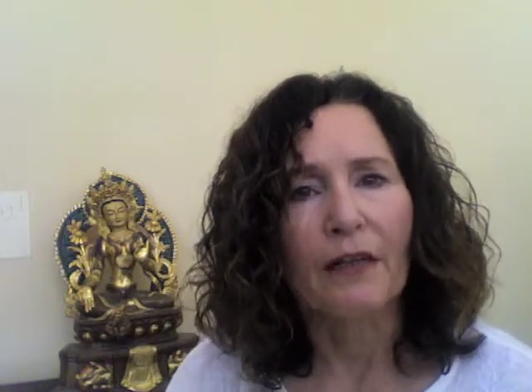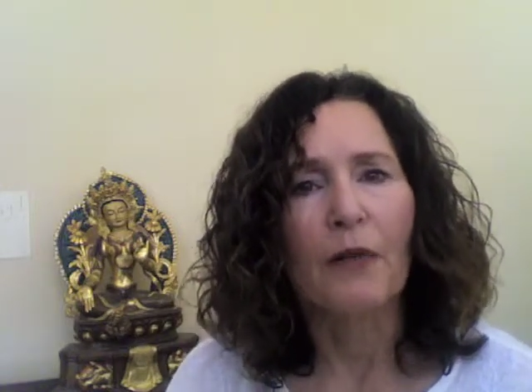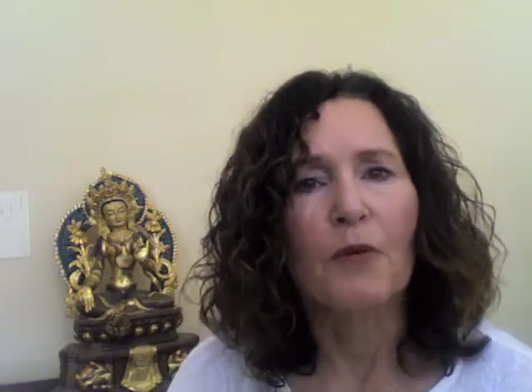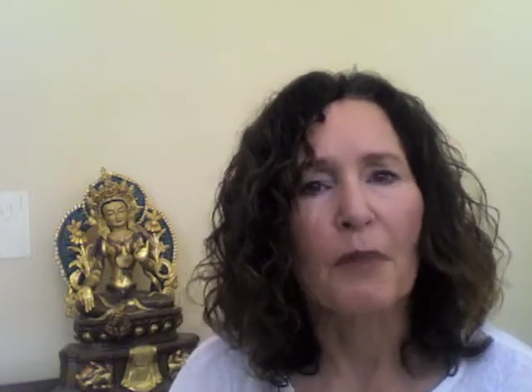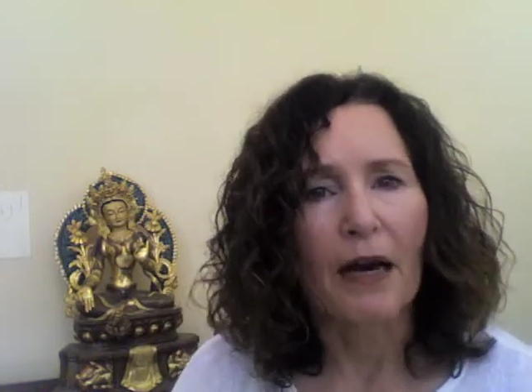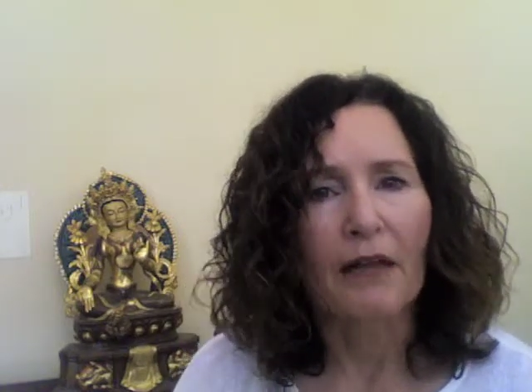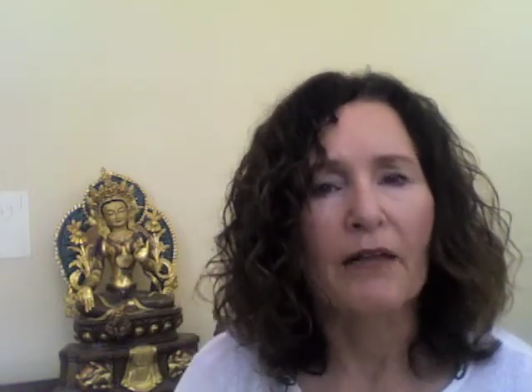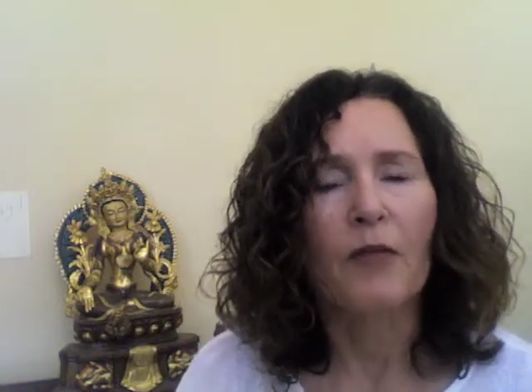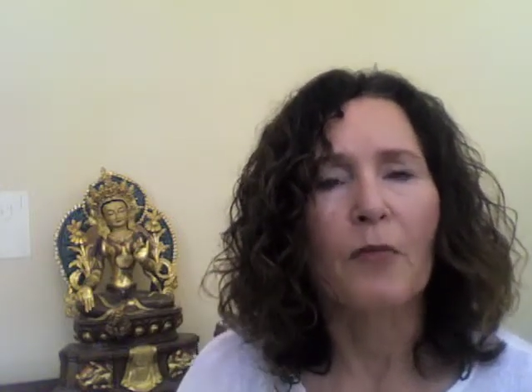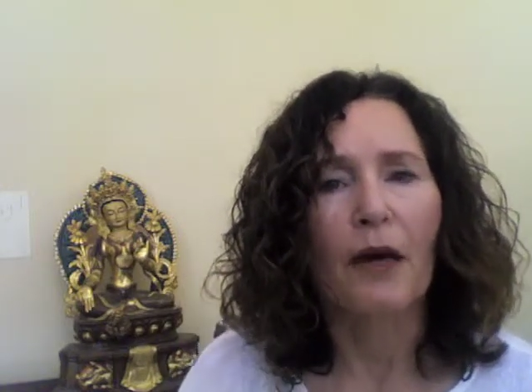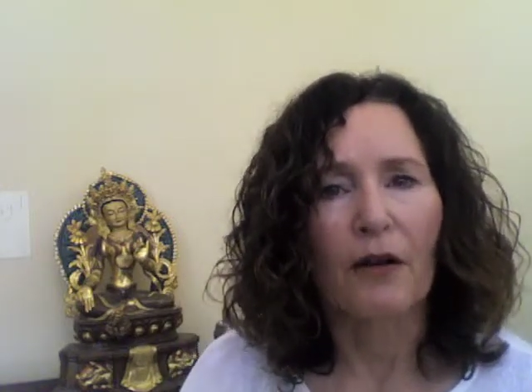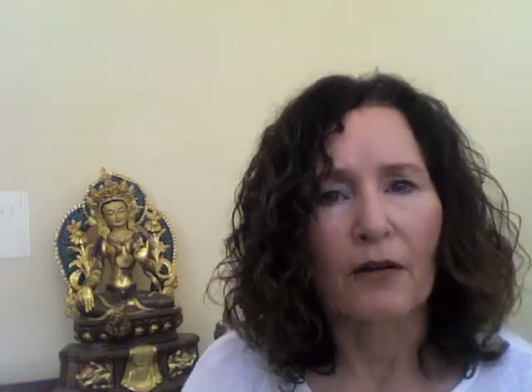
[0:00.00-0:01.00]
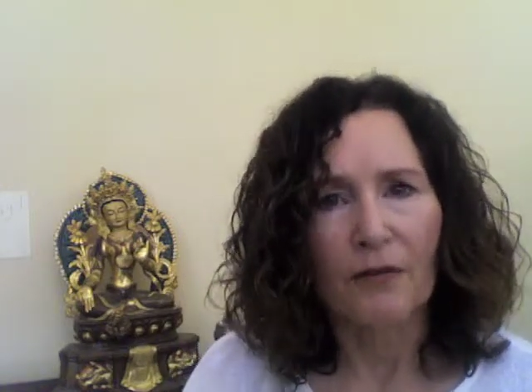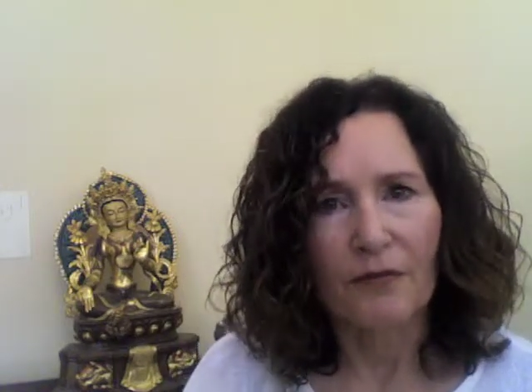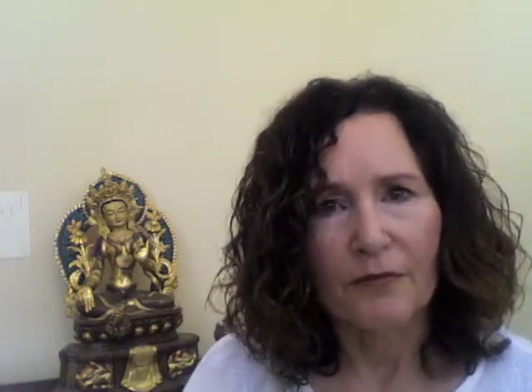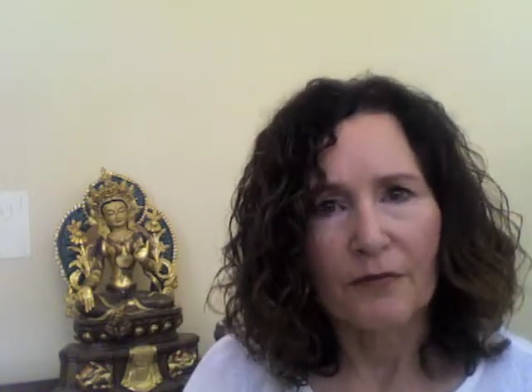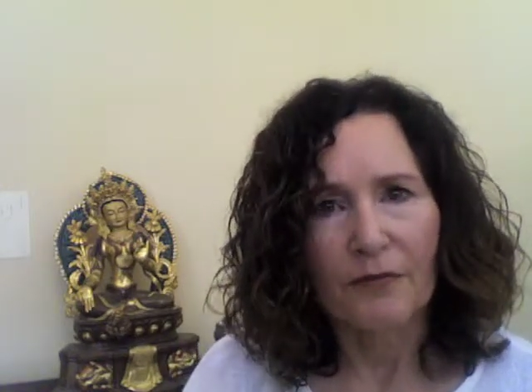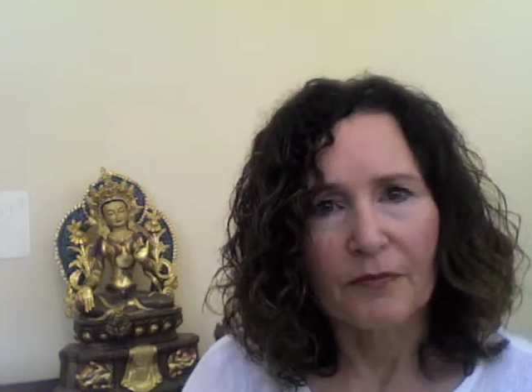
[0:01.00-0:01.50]
coming back to the meadow,
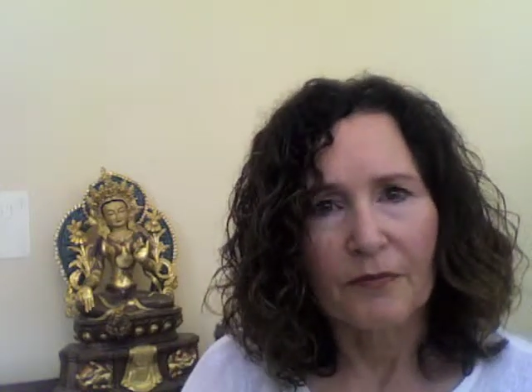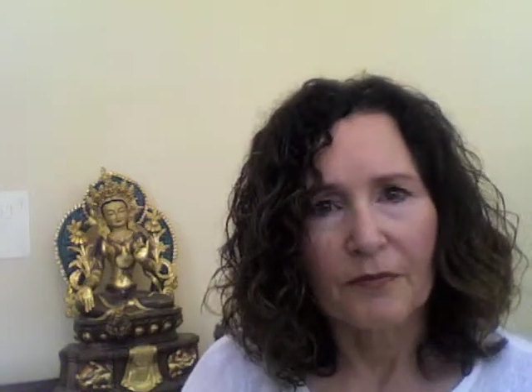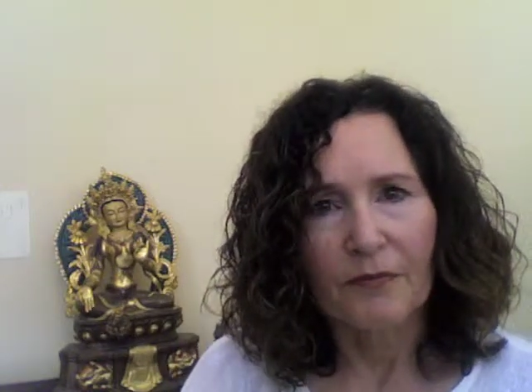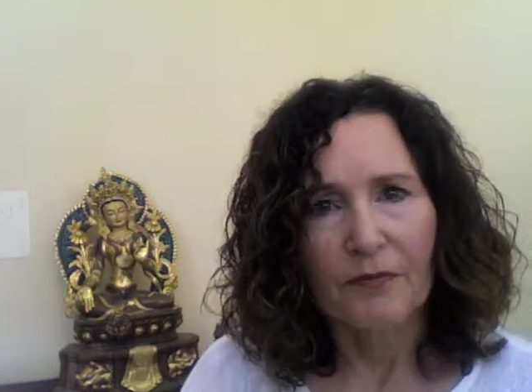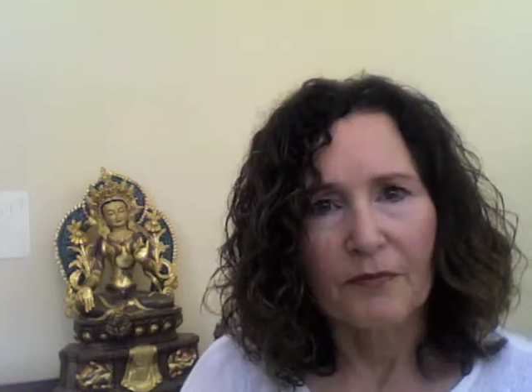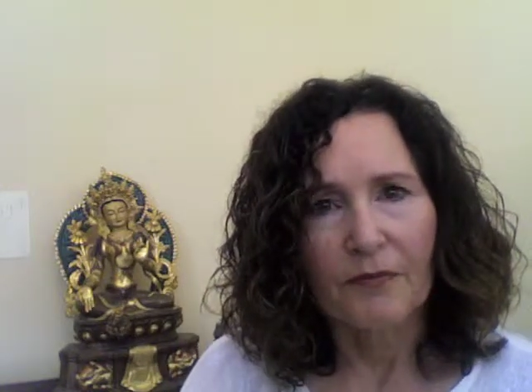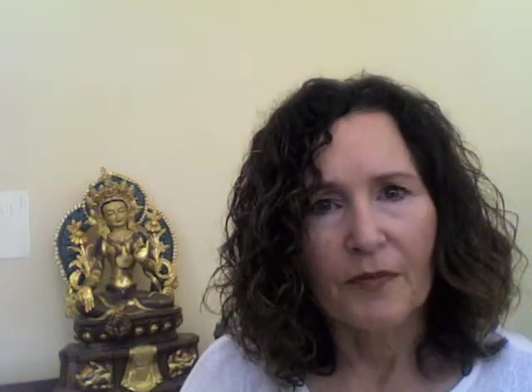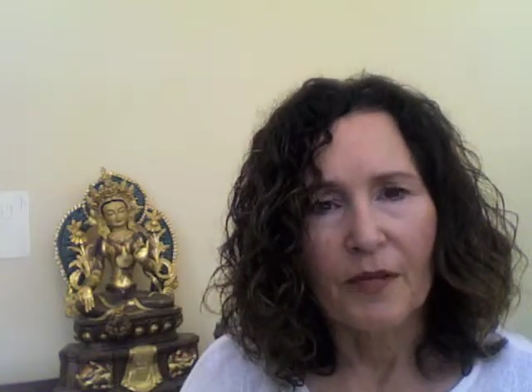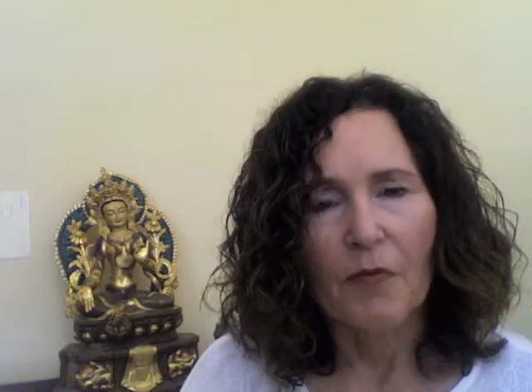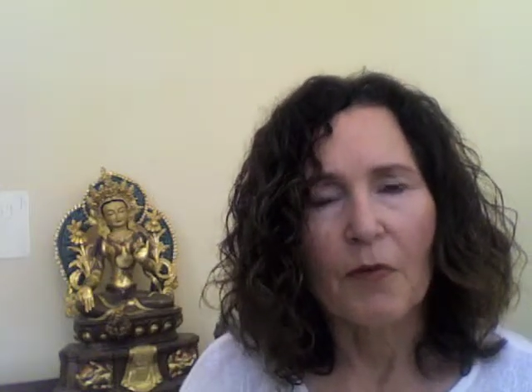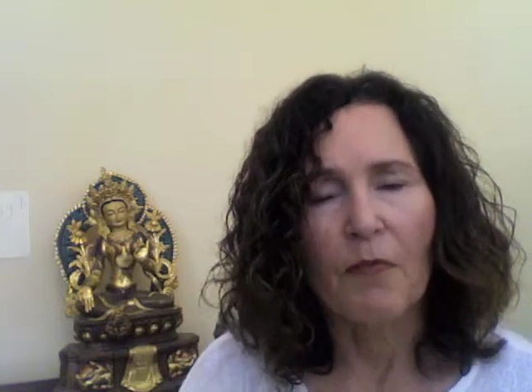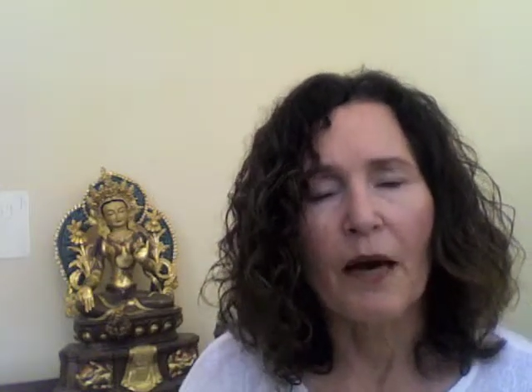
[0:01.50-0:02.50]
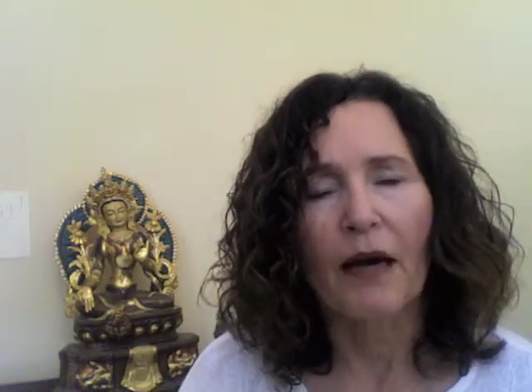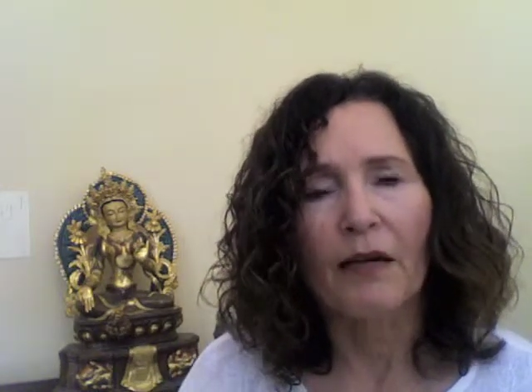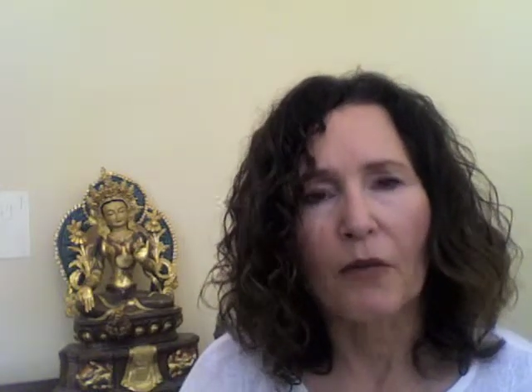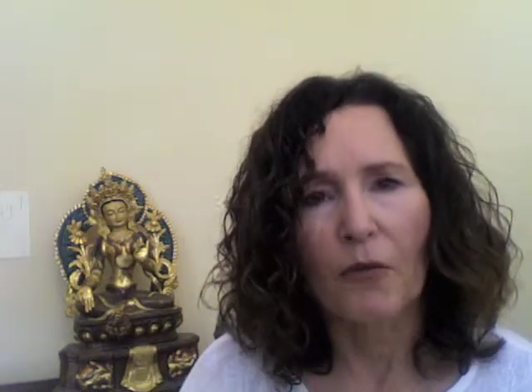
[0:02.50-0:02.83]
coming back to the